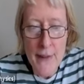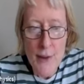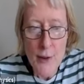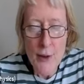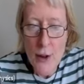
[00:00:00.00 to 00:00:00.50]

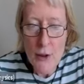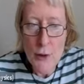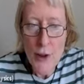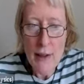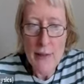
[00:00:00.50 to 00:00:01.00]
this is not
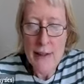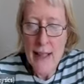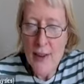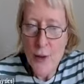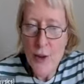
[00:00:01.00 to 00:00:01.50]
sounding
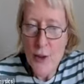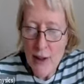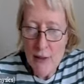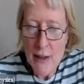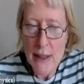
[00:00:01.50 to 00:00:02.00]

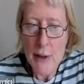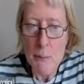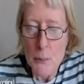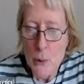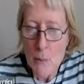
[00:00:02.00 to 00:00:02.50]

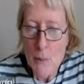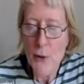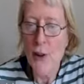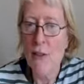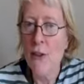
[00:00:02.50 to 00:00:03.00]
necessarily
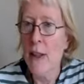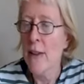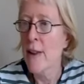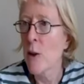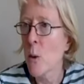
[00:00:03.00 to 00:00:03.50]
promising for
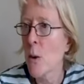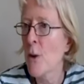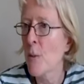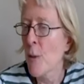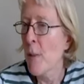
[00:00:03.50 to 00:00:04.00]
getting a
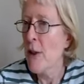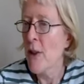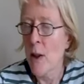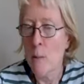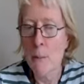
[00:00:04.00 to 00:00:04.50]
quantum speed
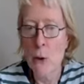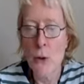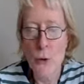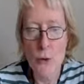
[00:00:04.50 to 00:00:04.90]
up because,